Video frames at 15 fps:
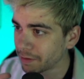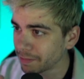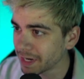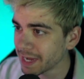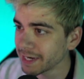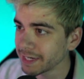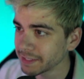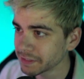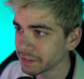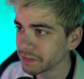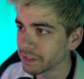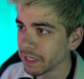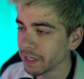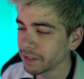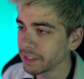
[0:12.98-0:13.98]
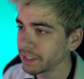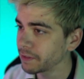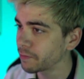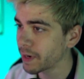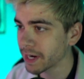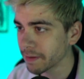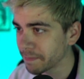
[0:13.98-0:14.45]
Now, I'm not necessarily
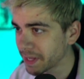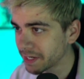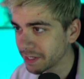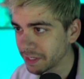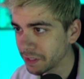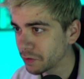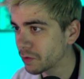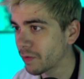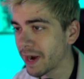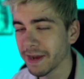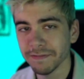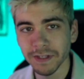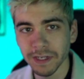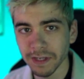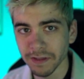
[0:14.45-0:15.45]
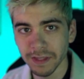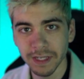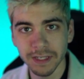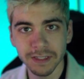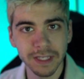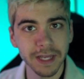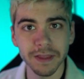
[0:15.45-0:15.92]
recommending you craft any of
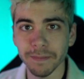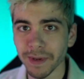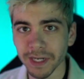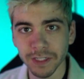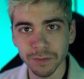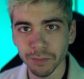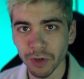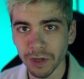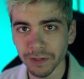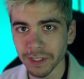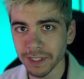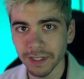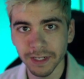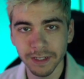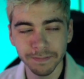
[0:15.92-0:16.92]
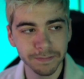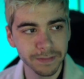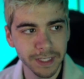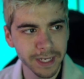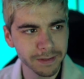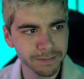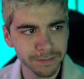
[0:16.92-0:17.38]
these, and the meta is probably gonna
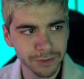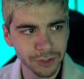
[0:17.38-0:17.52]
get